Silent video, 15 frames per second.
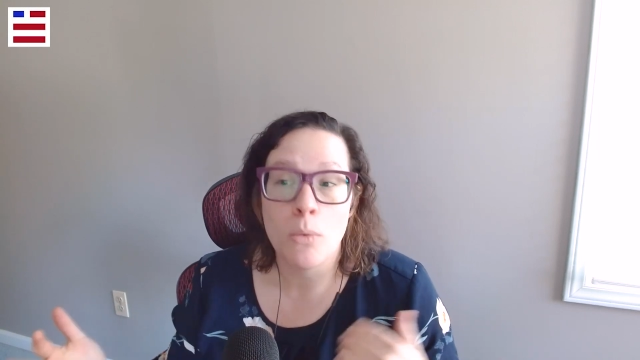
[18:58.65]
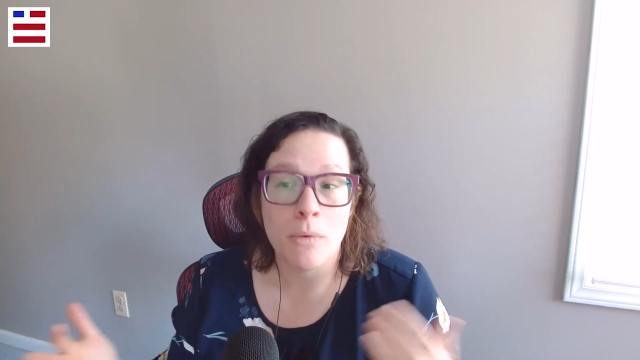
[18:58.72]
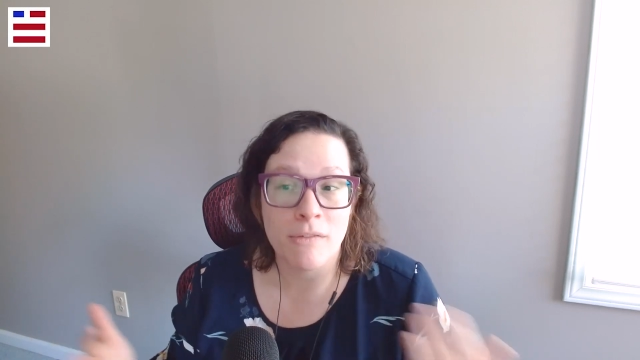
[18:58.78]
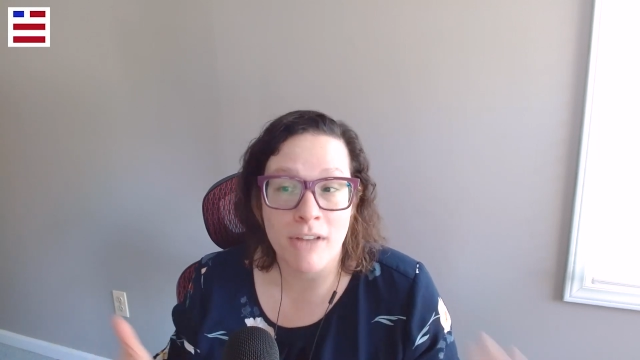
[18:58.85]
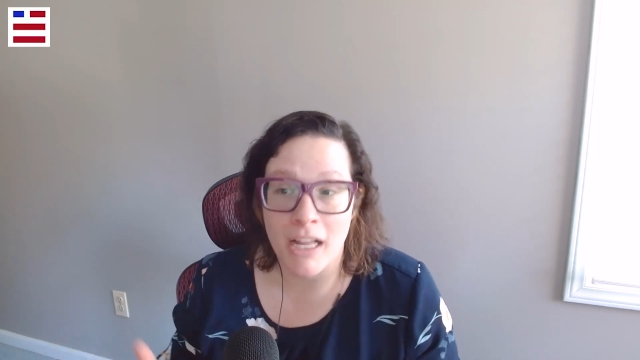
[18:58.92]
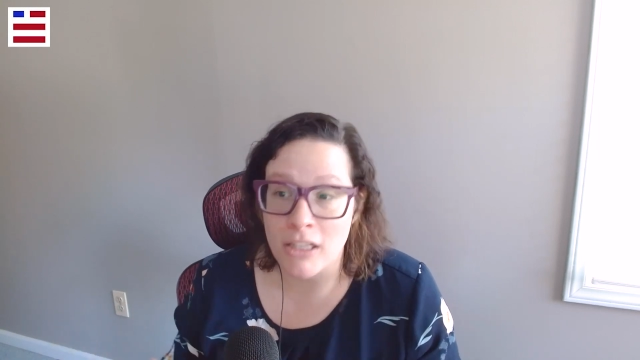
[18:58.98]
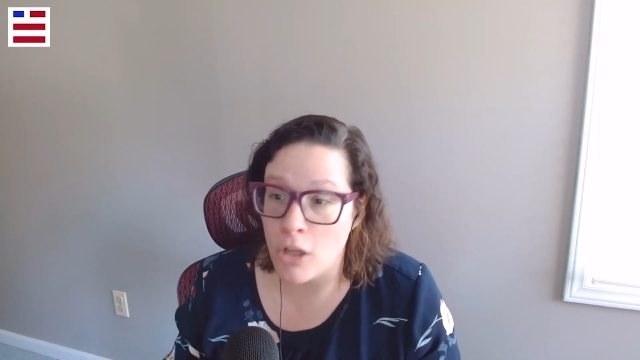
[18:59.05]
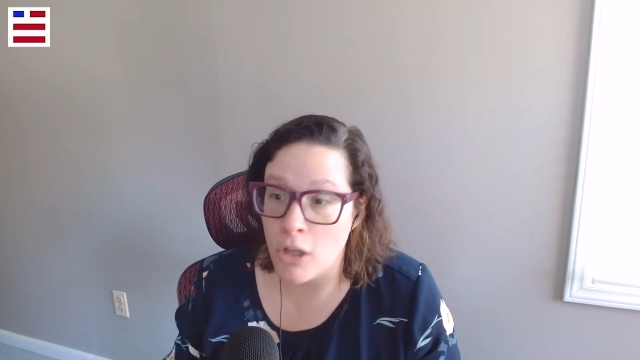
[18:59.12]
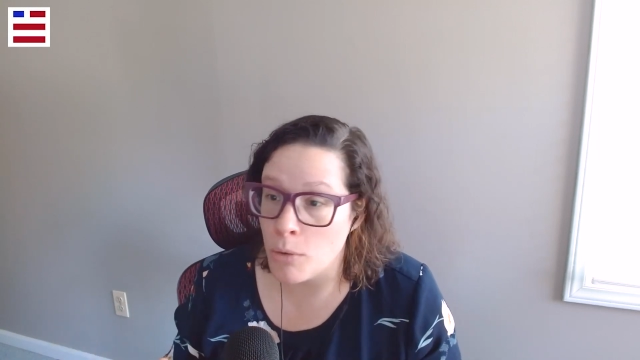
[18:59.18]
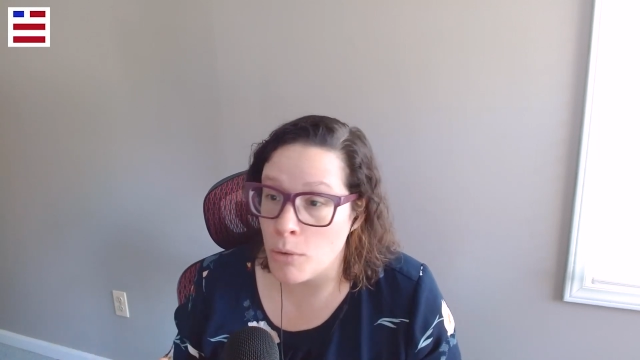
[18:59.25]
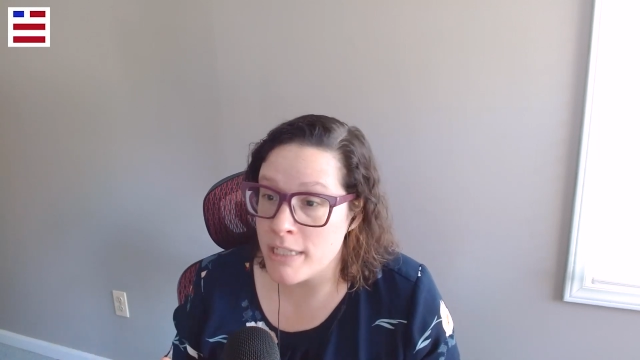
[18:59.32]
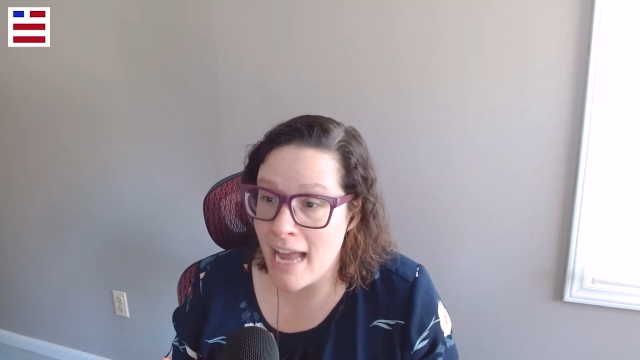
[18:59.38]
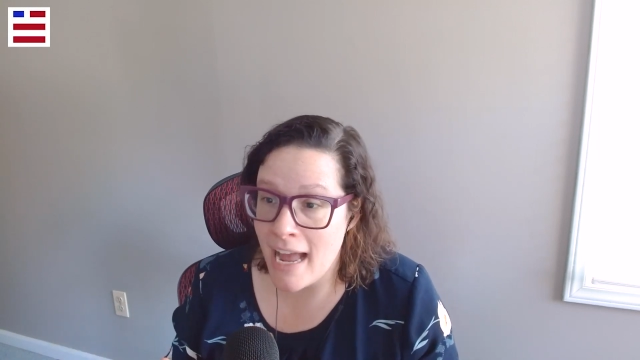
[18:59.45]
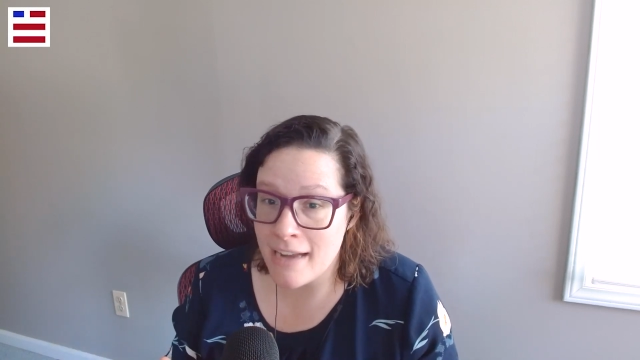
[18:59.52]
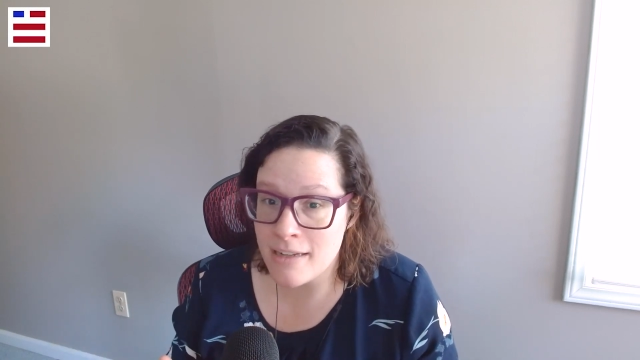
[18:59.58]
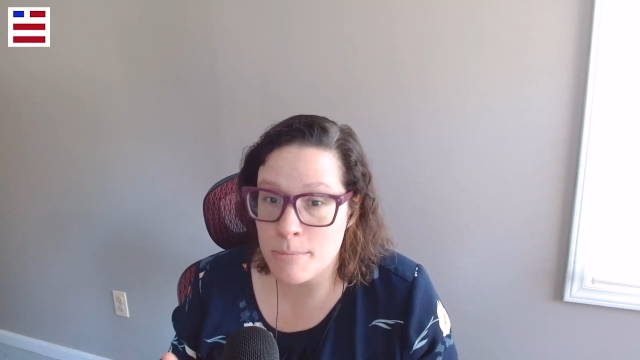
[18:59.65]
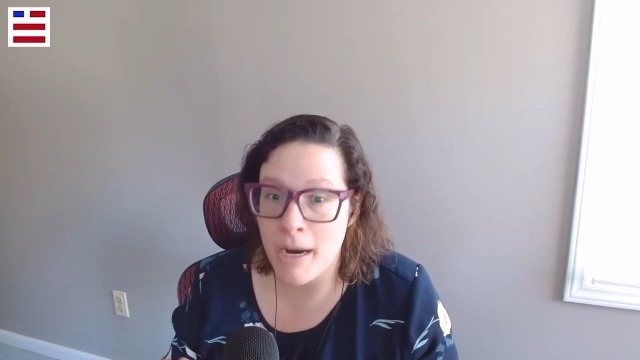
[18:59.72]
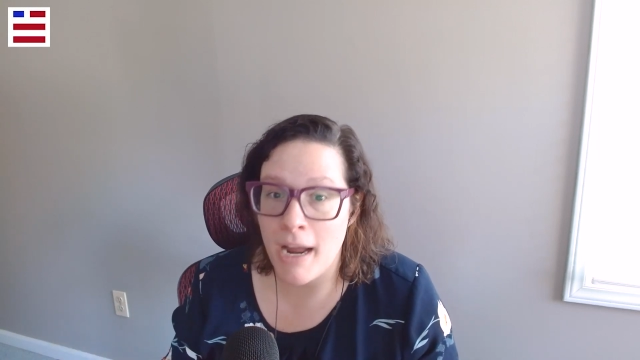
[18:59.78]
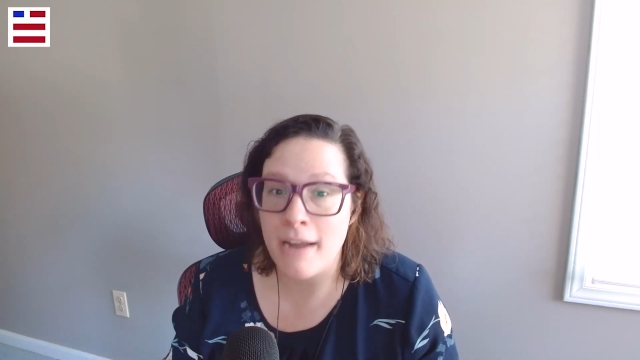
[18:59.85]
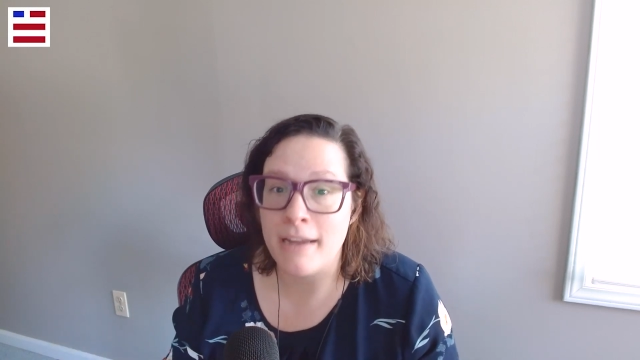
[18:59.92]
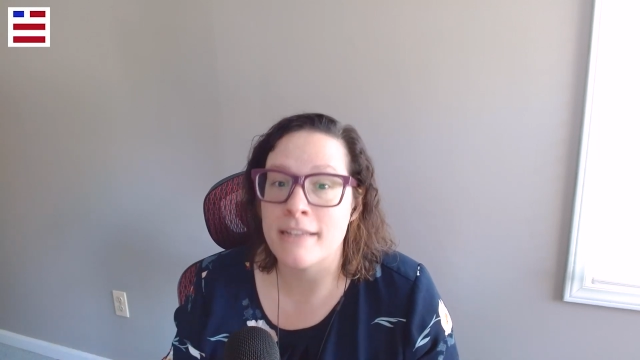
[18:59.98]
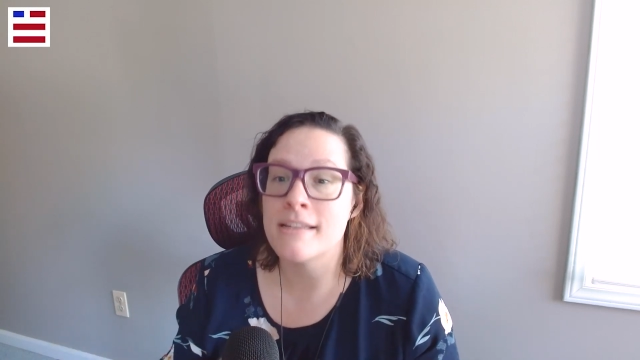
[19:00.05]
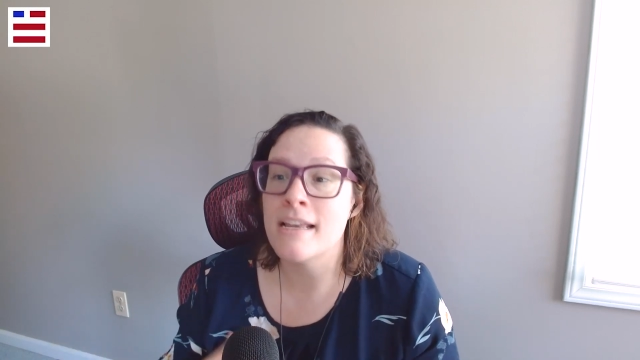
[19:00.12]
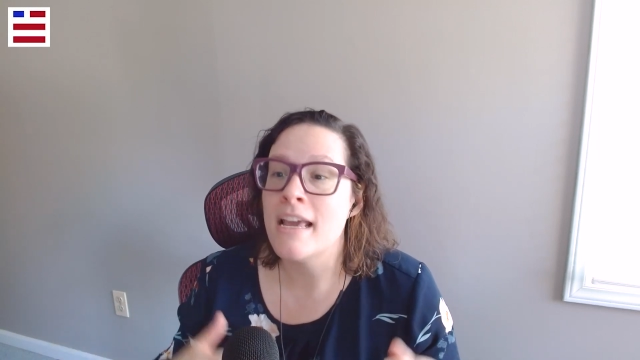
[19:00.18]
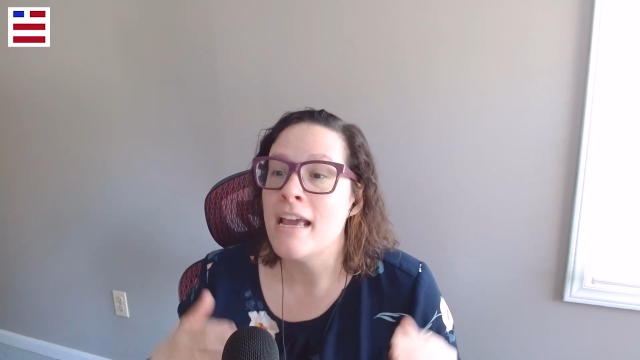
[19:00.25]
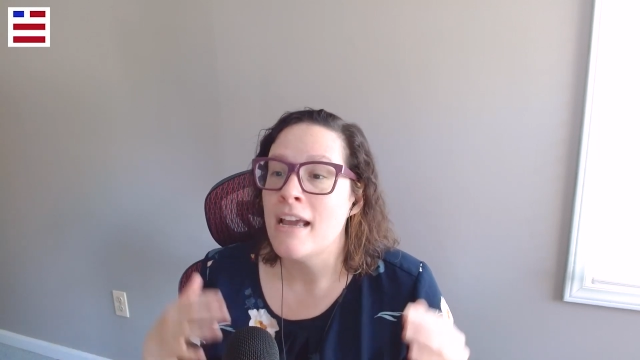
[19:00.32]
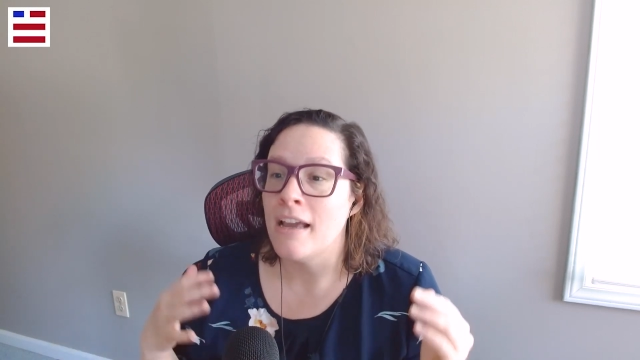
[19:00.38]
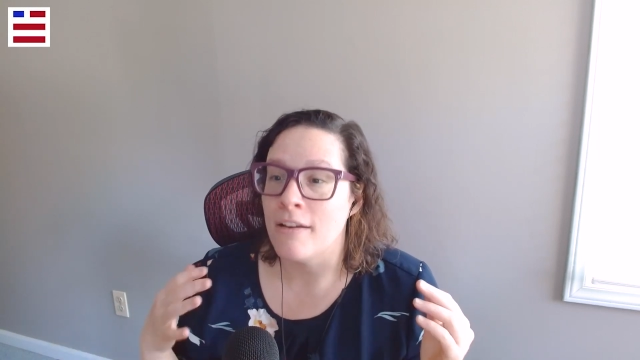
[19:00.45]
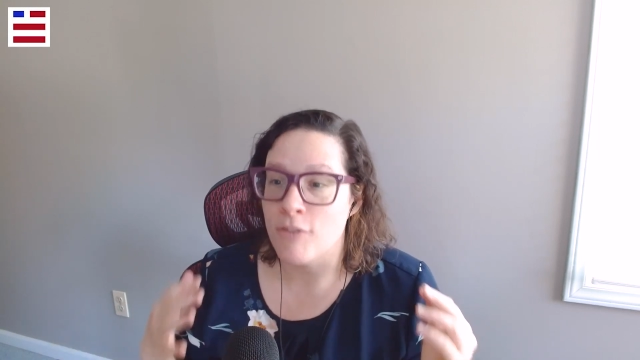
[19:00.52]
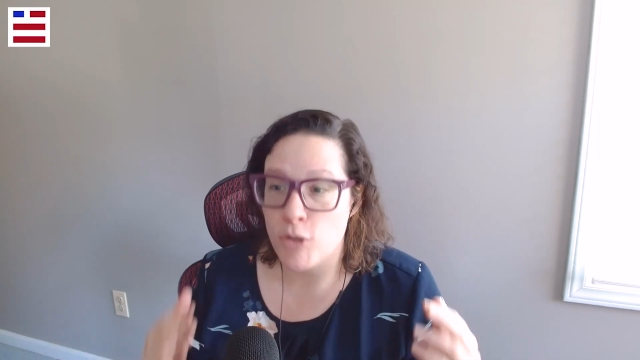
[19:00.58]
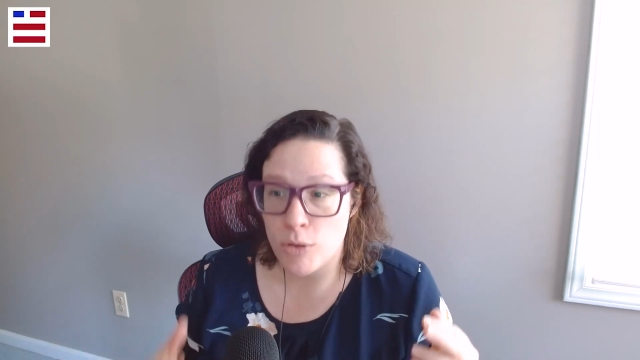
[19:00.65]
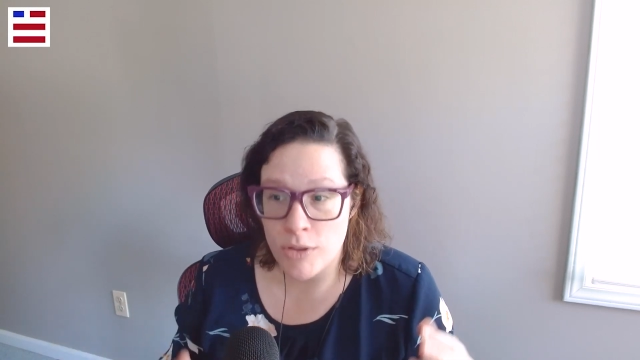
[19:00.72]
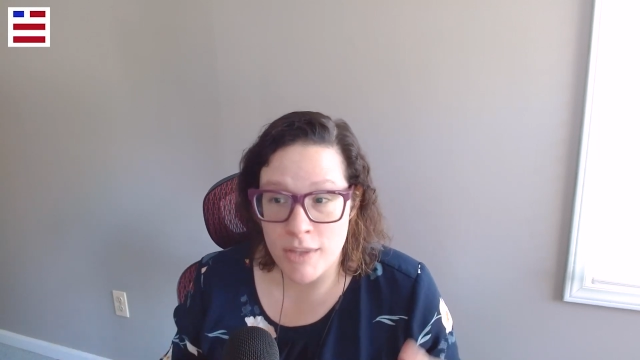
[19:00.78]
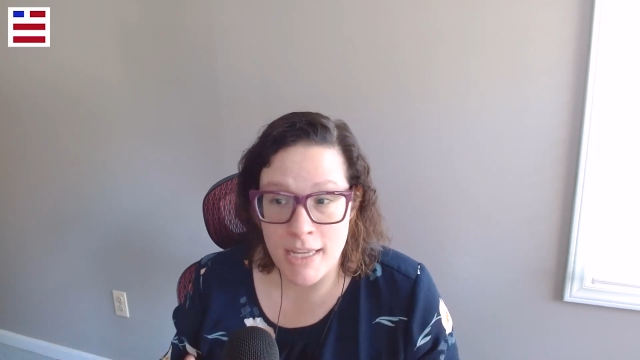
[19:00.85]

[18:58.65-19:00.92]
We've got lower tax brackets. If you're